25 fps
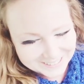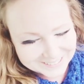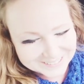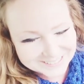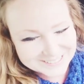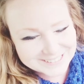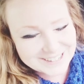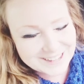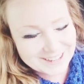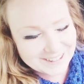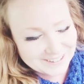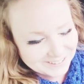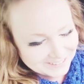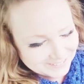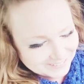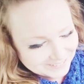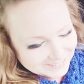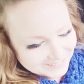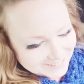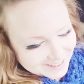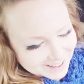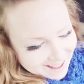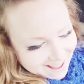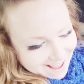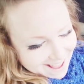
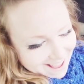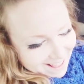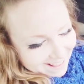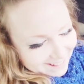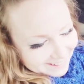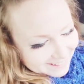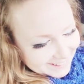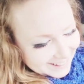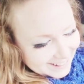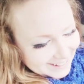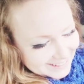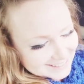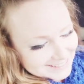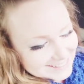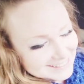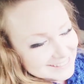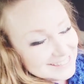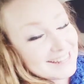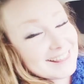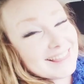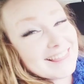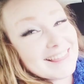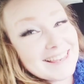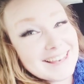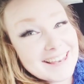So let's
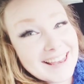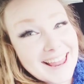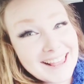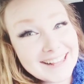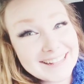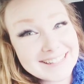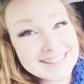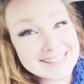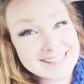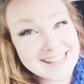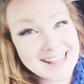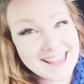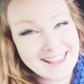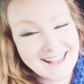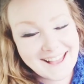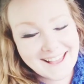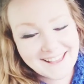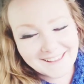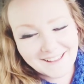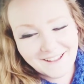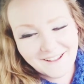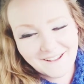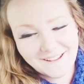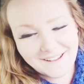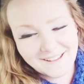see, the next thing
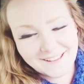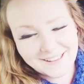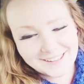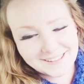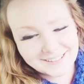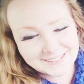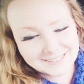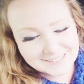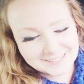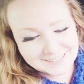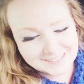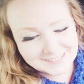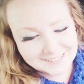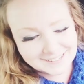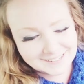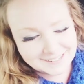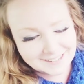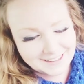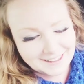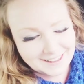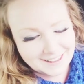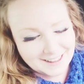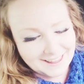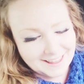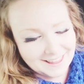I got
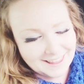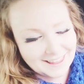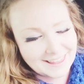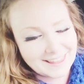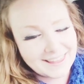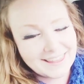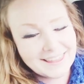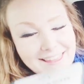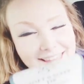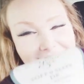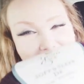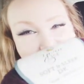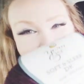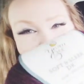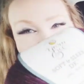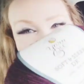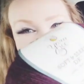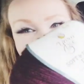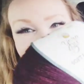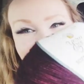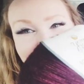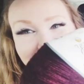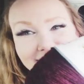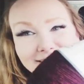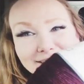
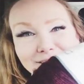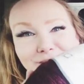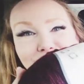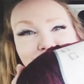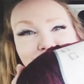is this